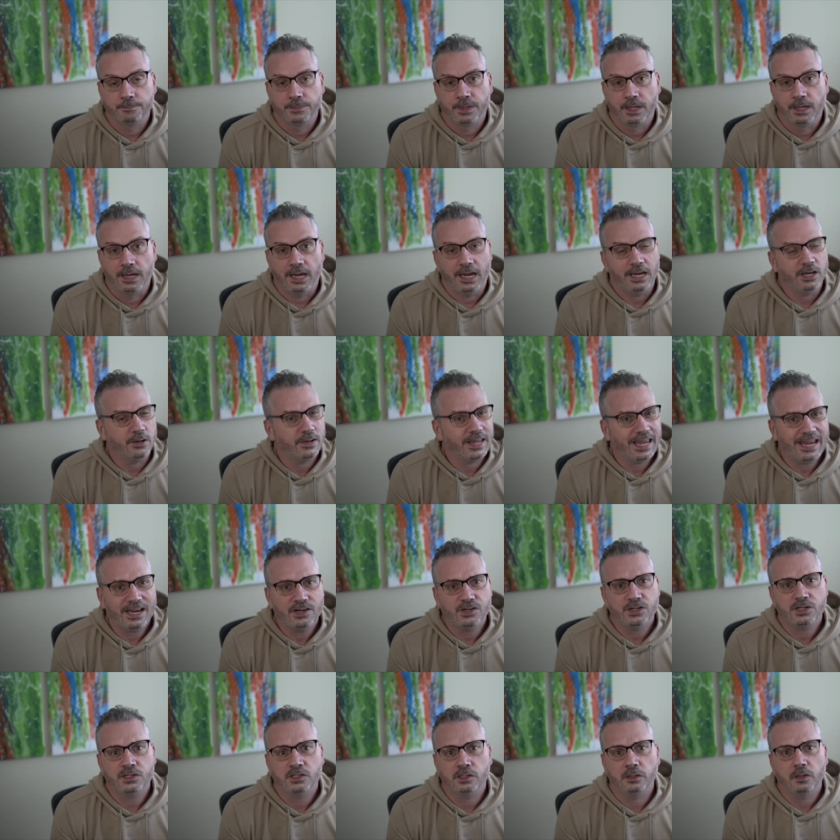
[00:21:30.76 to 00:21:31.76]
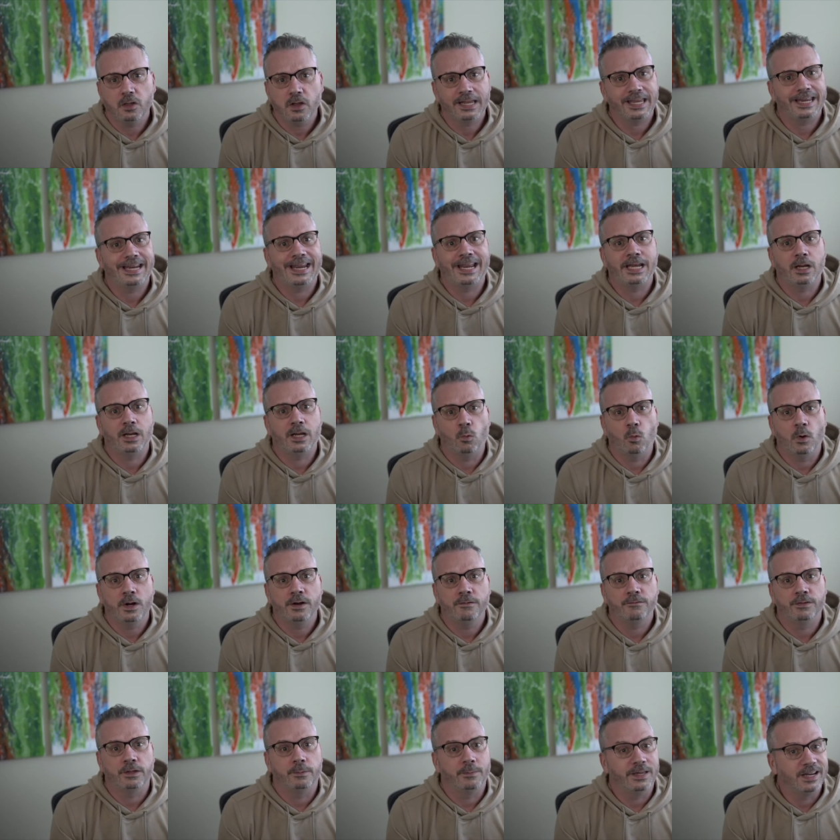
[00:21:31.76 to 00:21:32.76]
And you can't just look at any one
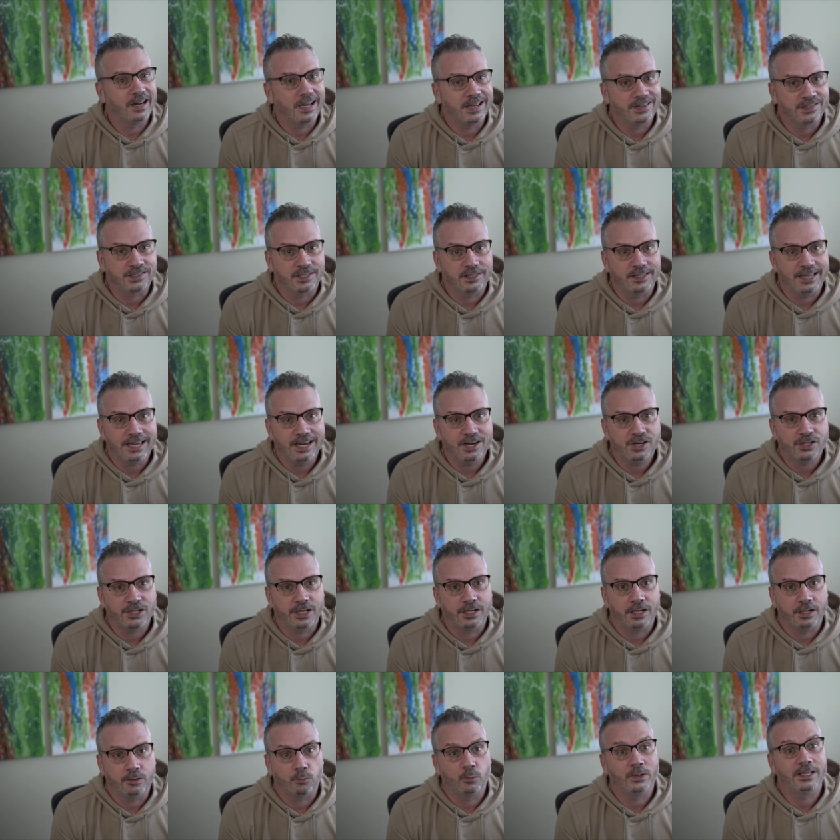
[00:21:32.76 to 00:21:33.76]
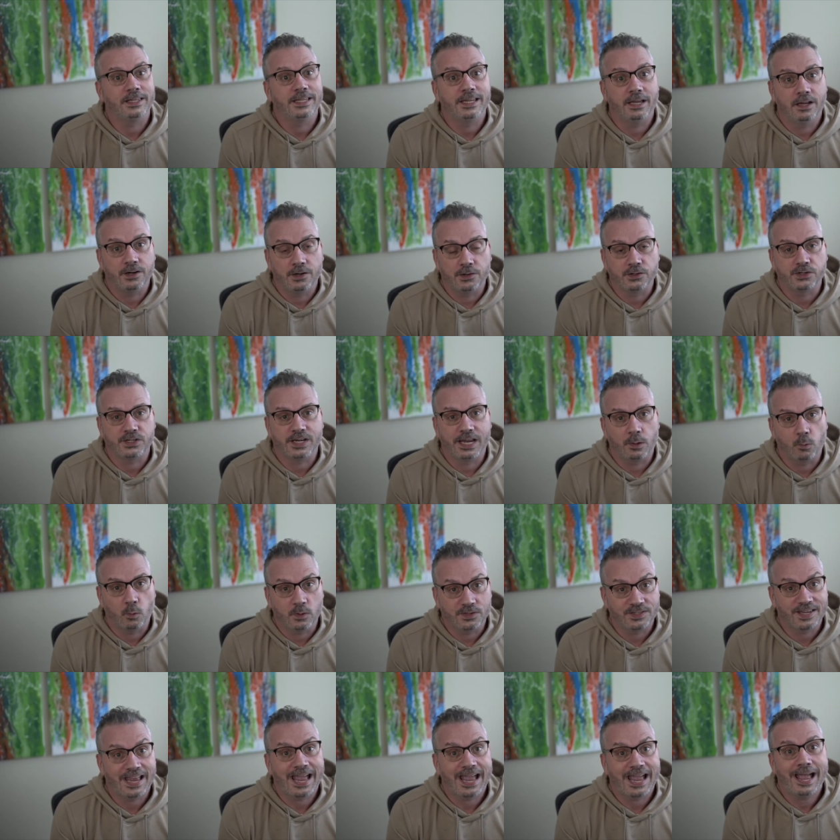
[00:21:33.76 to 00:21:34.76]
of them in isolation and really understand
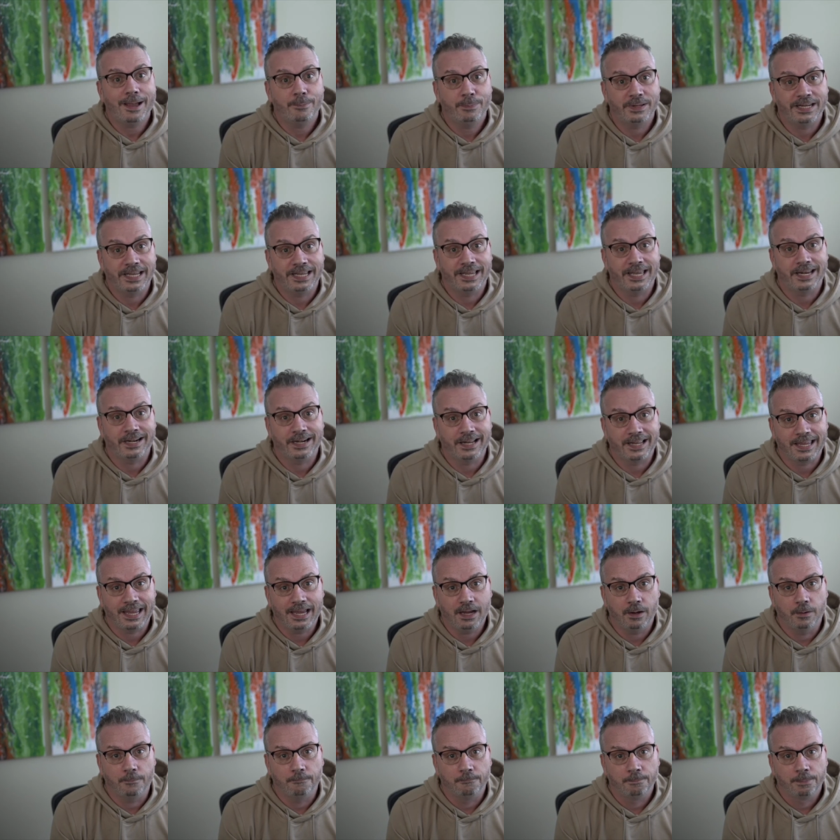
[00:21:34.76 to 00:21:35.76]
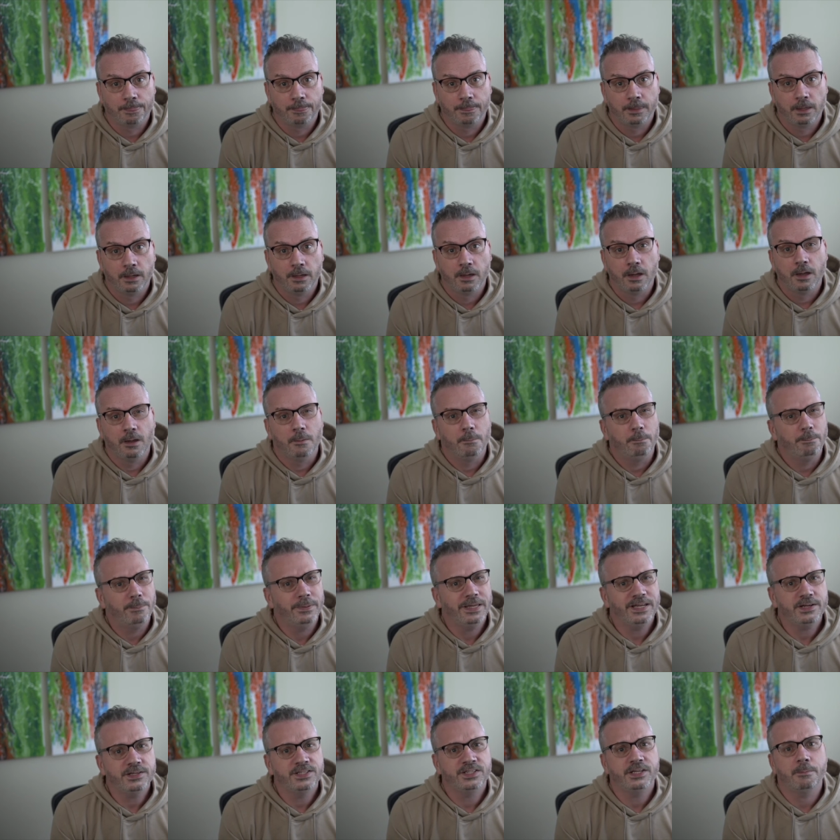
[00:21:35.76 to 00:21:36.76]
what's happening at an account.
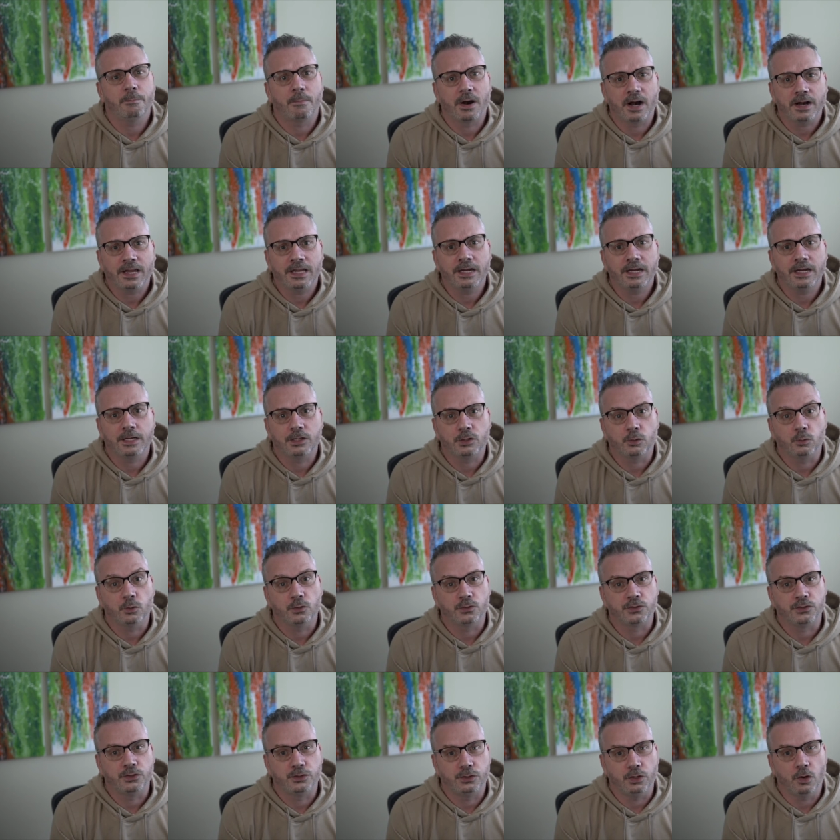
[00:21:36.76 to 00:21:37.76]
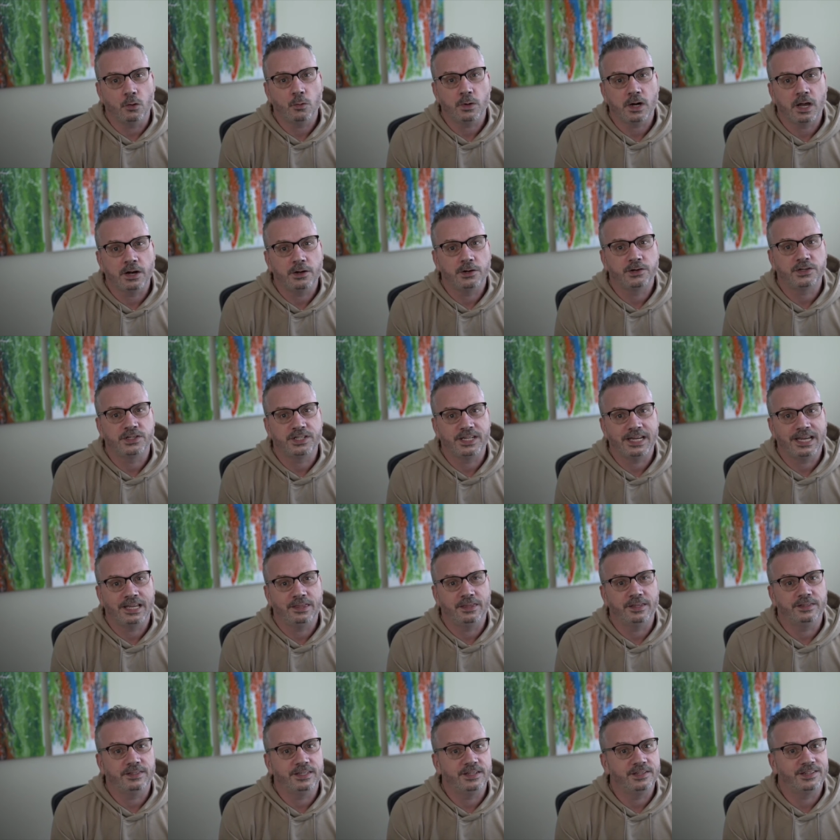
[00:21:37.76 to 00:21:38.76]
B2C marketing tools don't understand
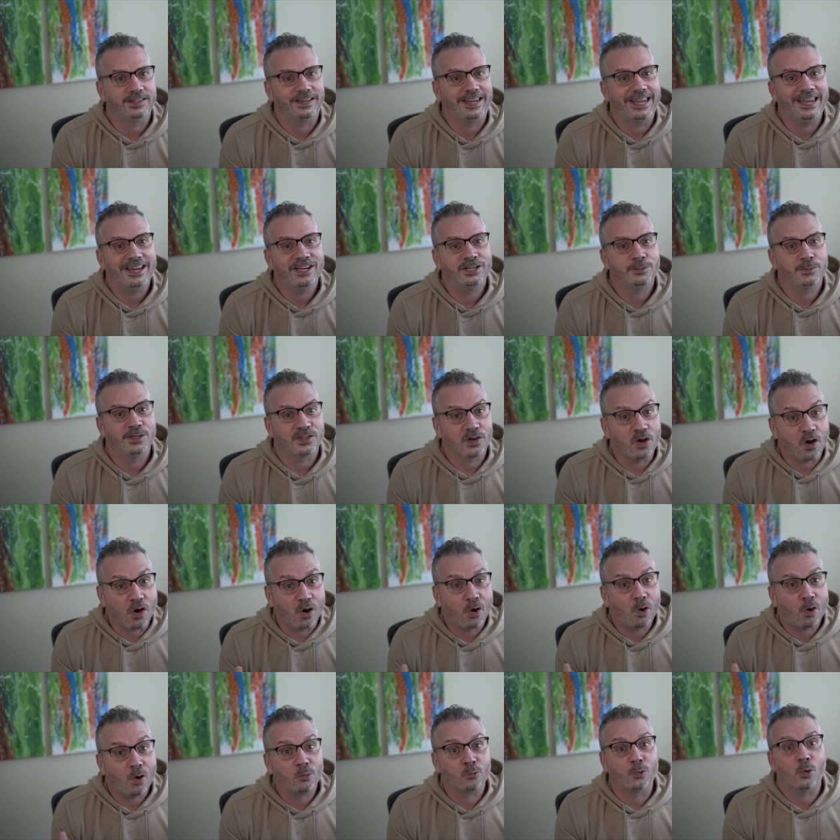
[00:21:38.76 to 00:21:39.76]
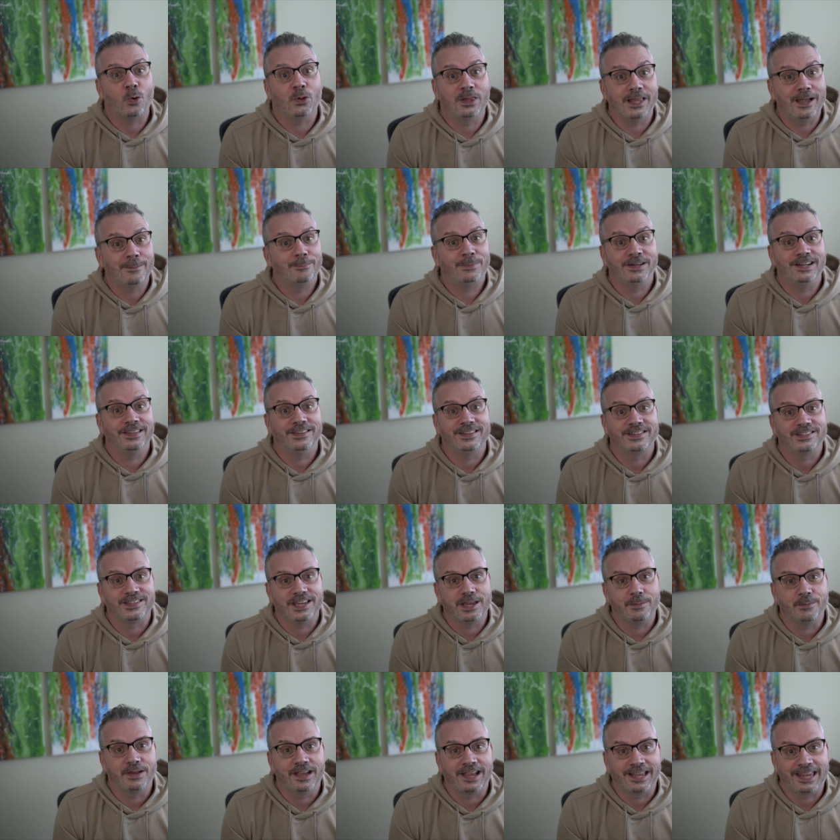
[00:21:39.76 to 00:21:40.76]
that these engagements all roll up into the
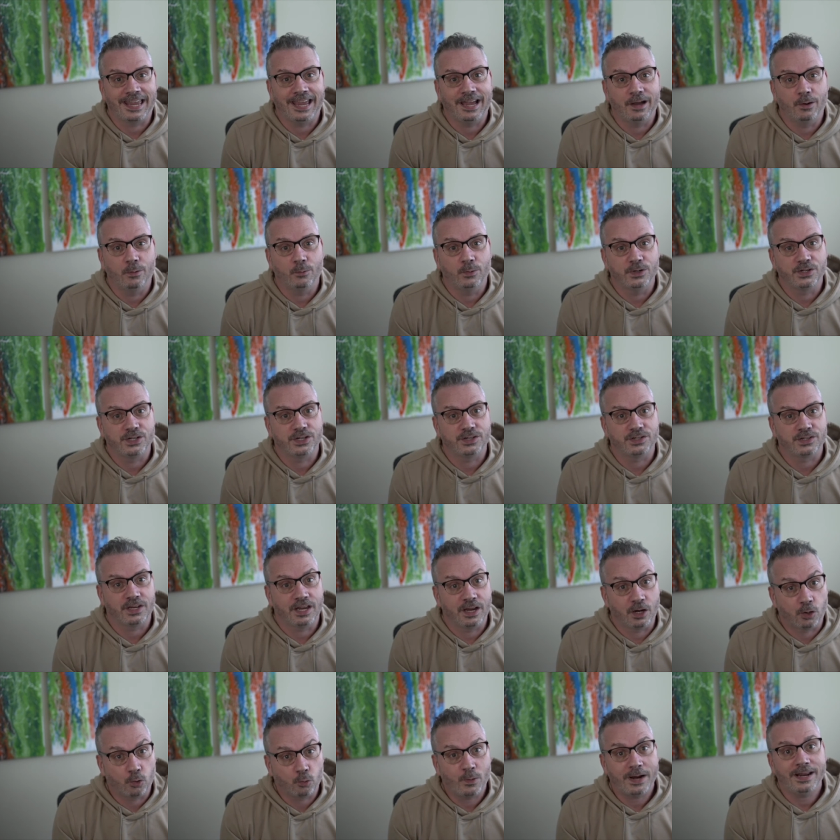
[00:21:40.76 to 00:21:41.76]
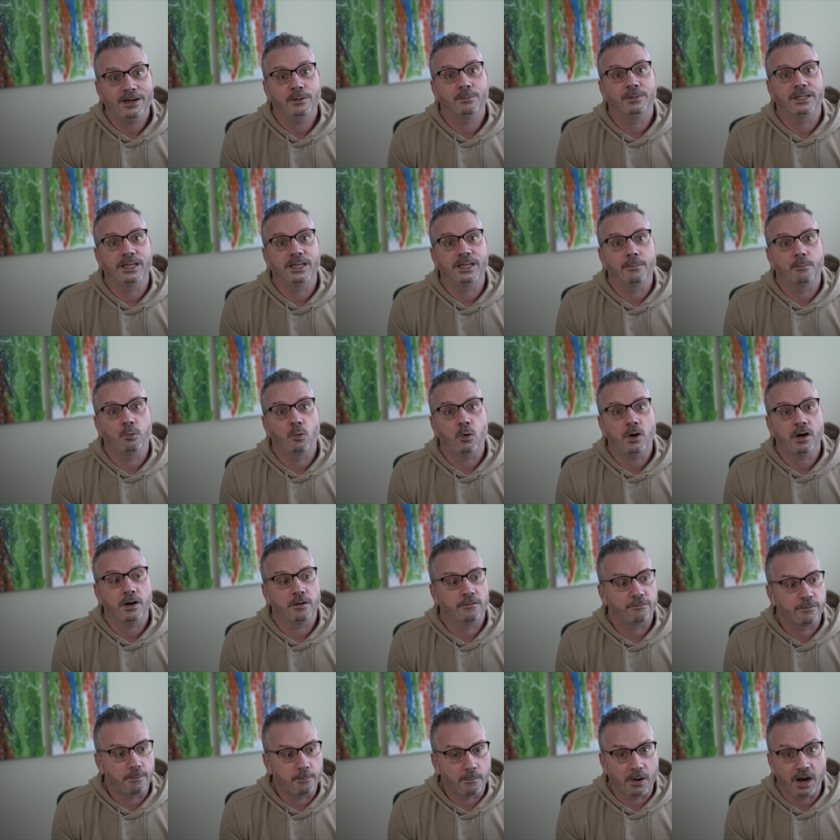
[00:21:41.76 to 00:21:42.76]
same account, which is incredibly important
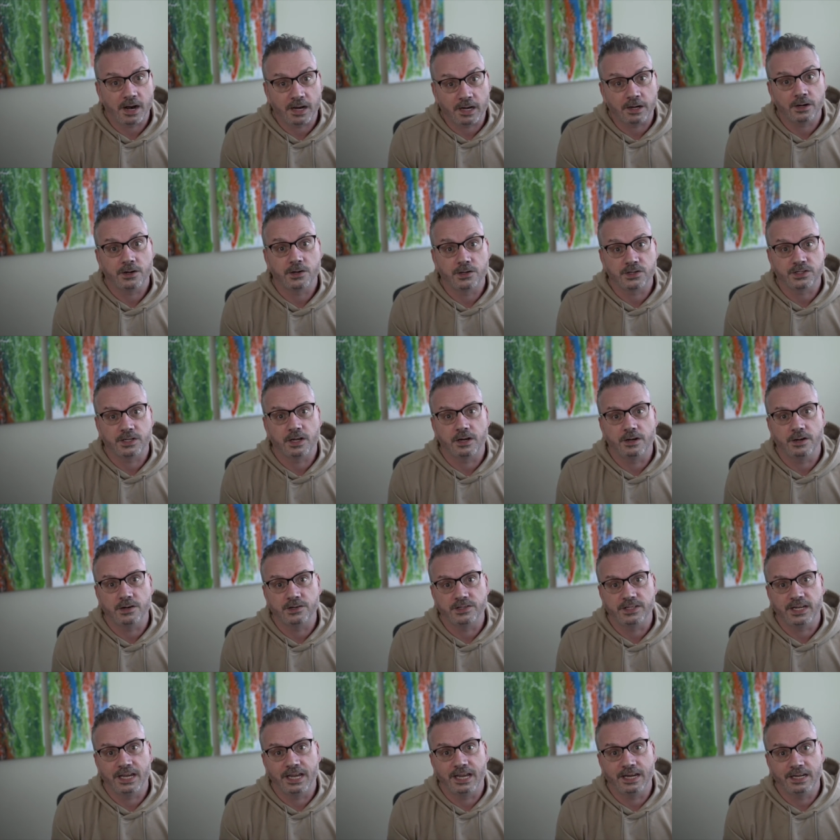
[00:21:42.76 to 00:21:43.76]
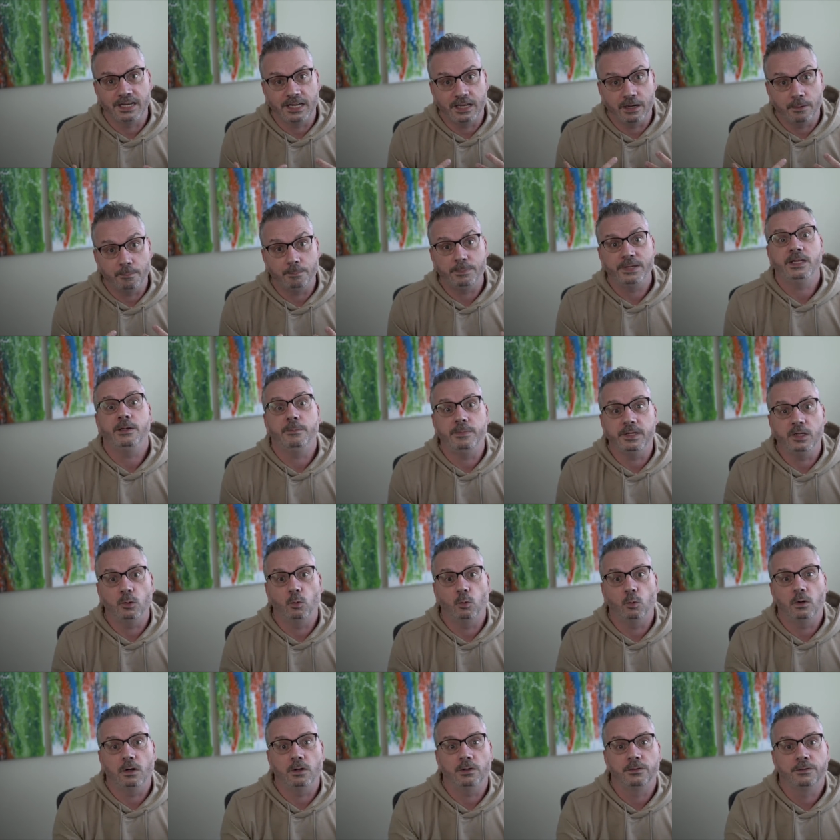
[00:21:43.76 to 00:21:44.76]
for marketers to understand in a B2B
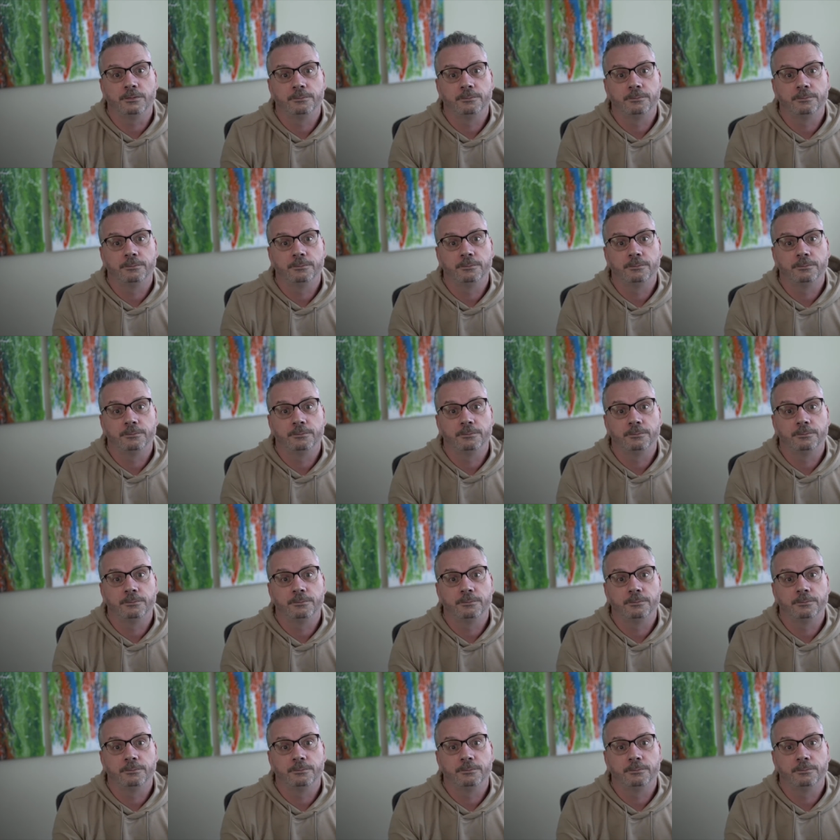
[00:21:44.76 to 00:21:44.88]
world.